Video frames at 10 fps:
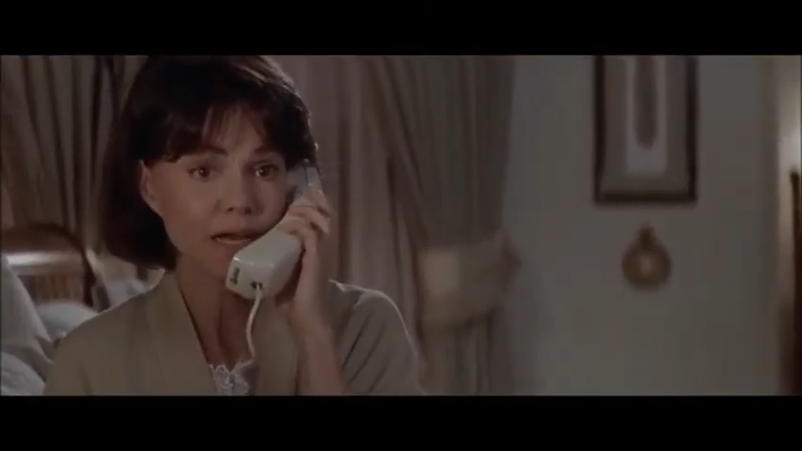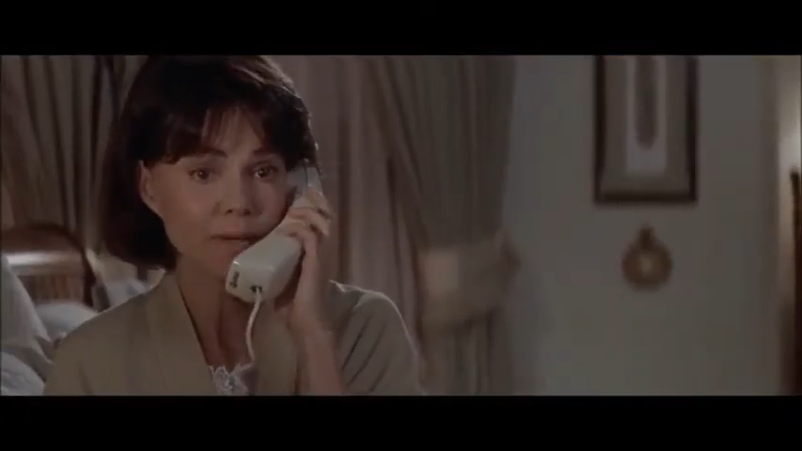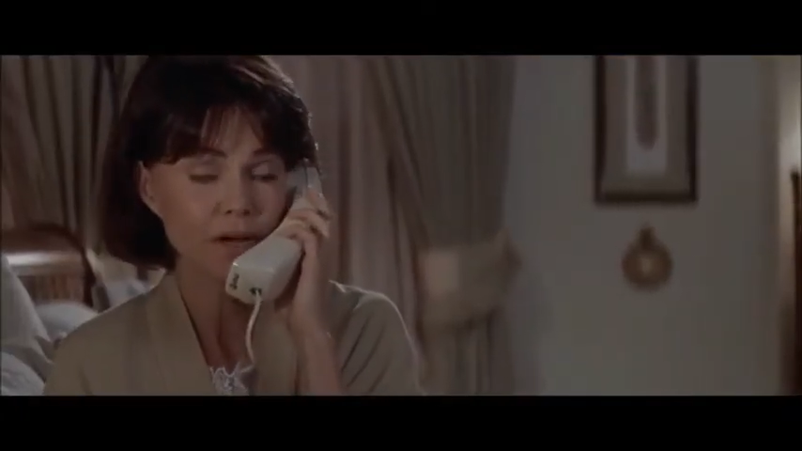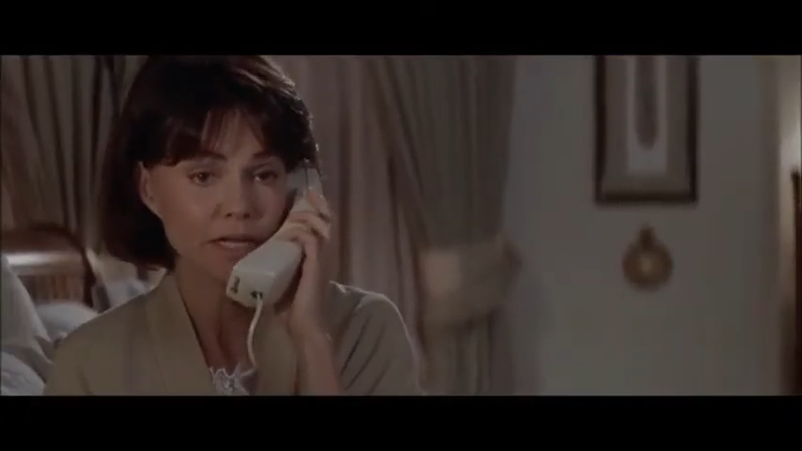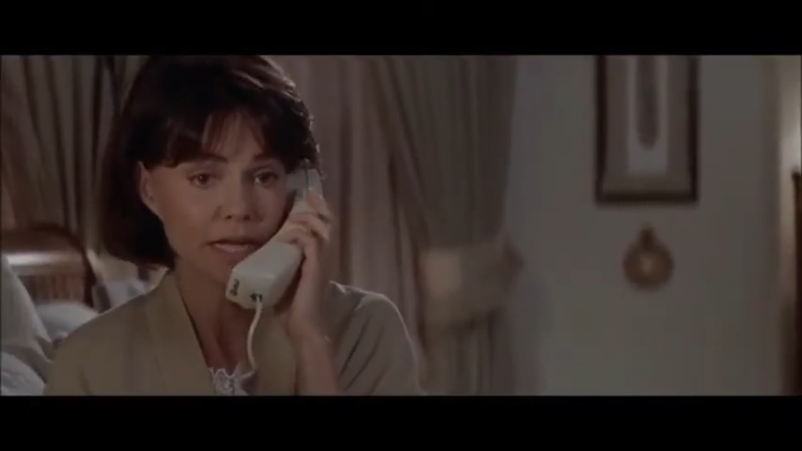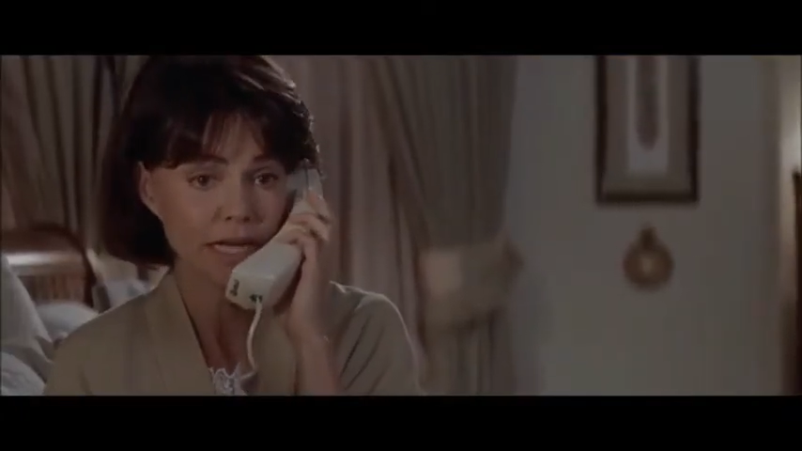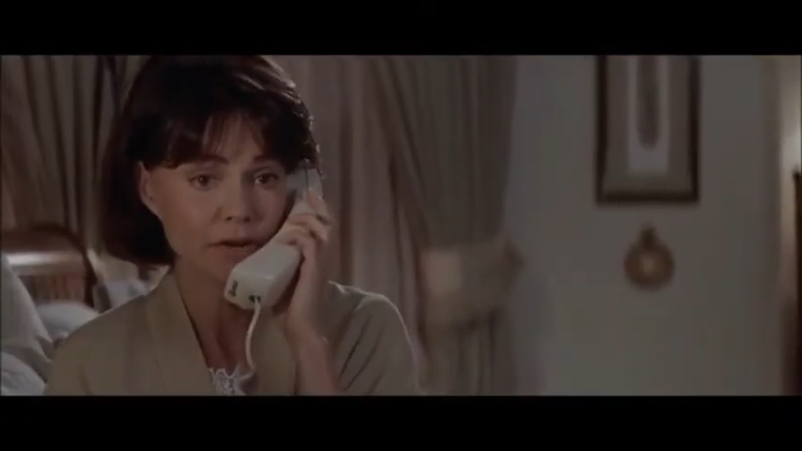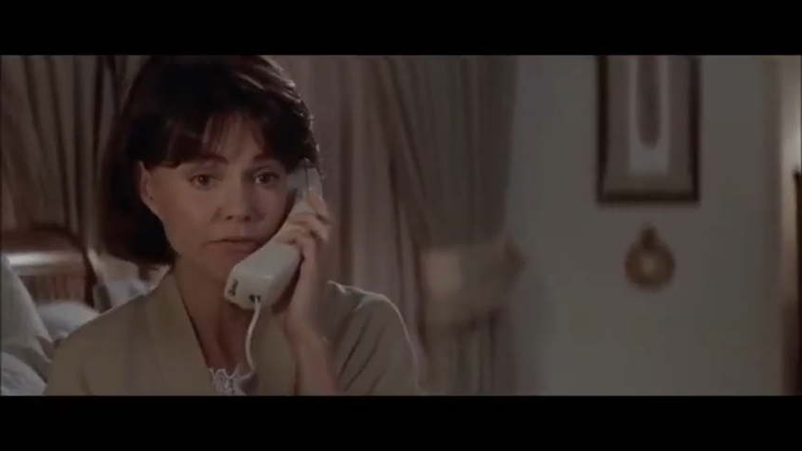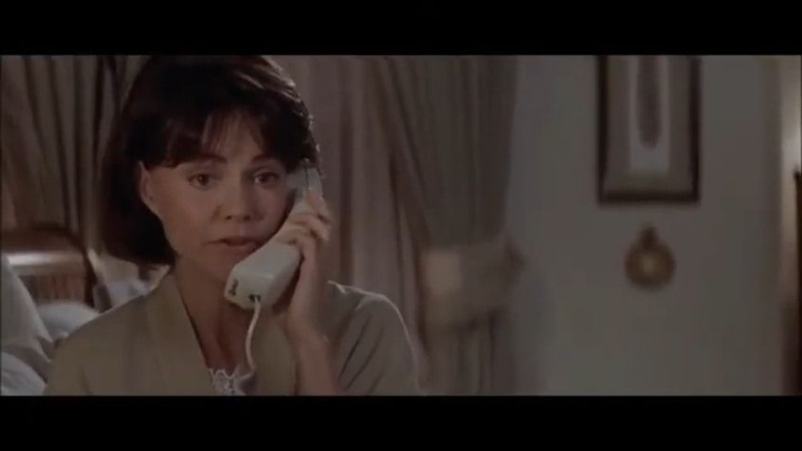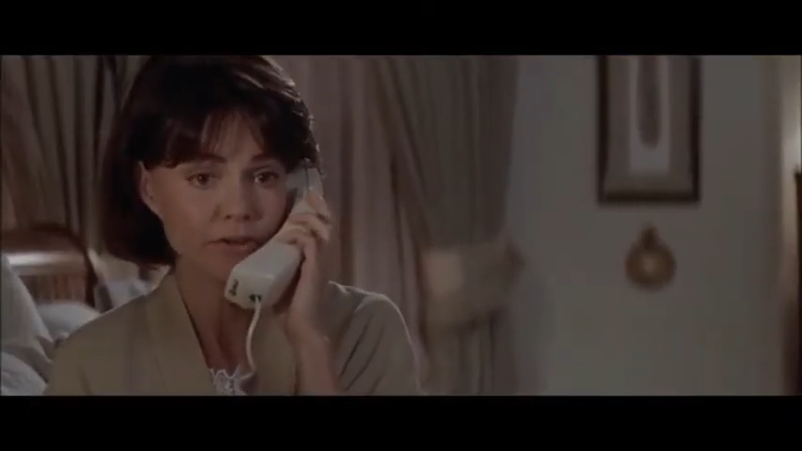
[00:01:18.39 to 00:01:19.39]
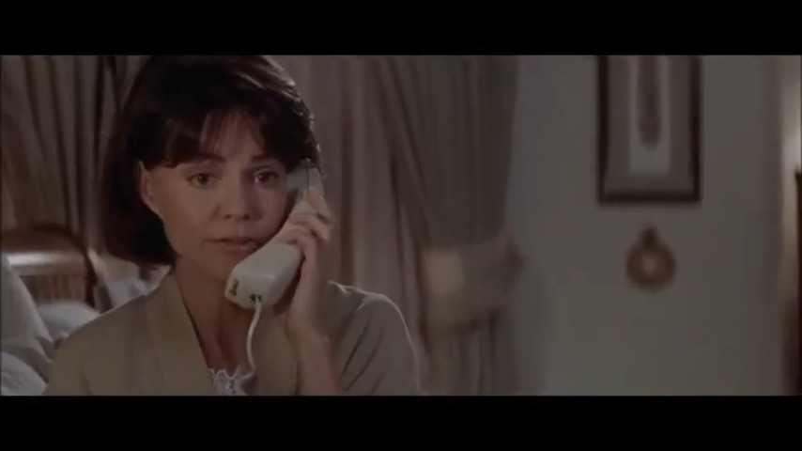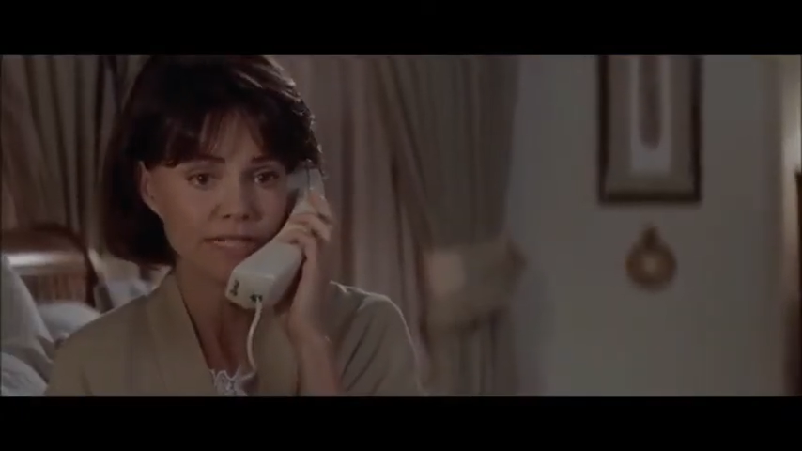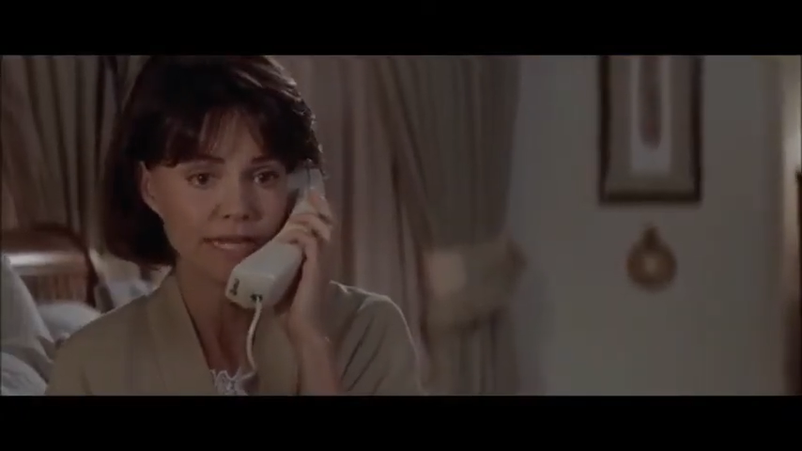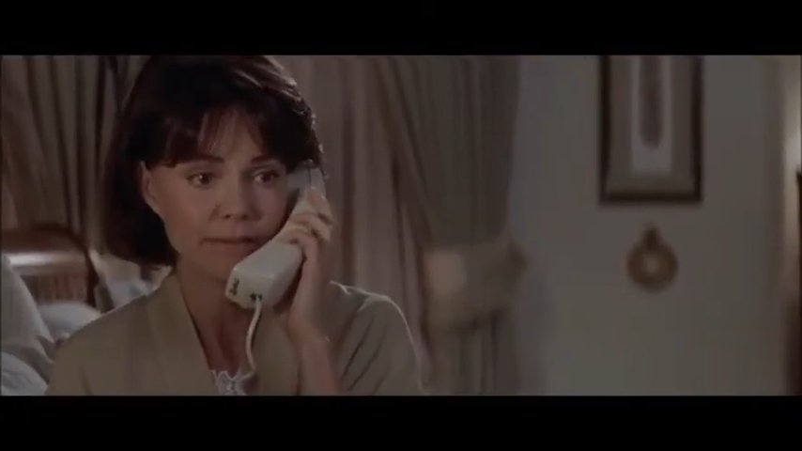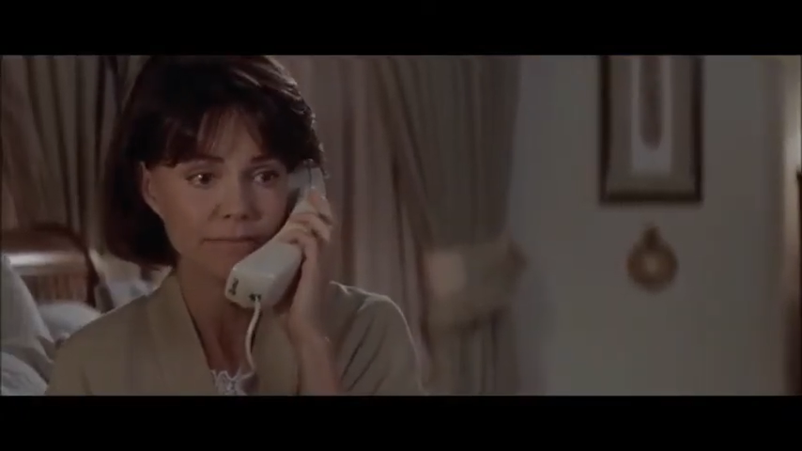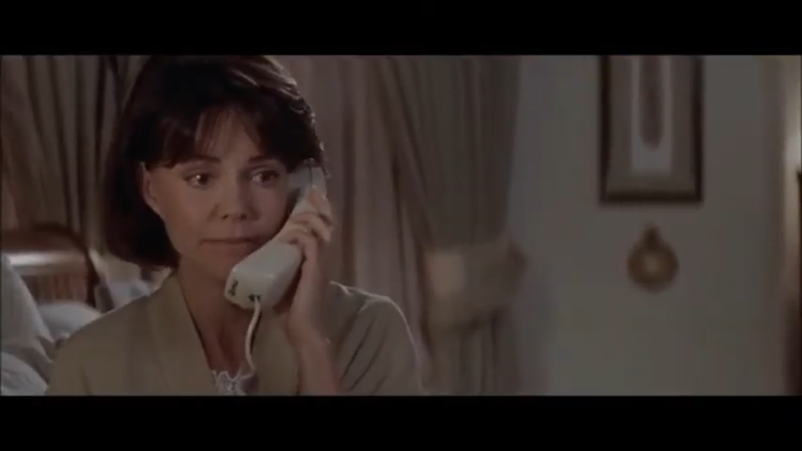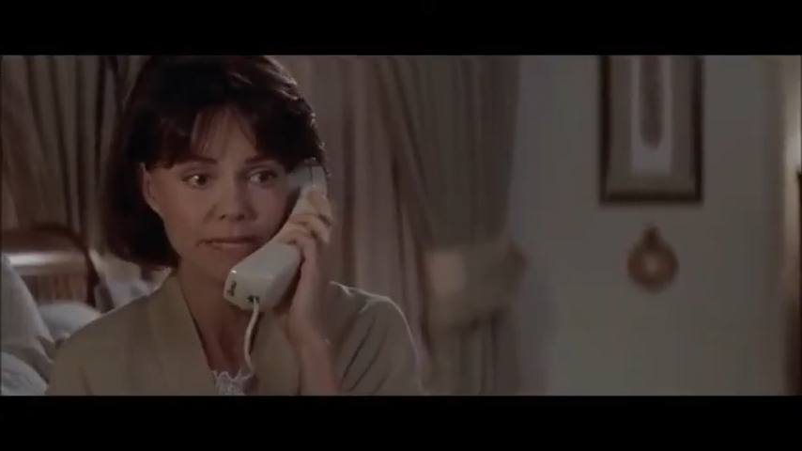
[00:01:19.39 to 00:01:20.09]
coming on an interview, say,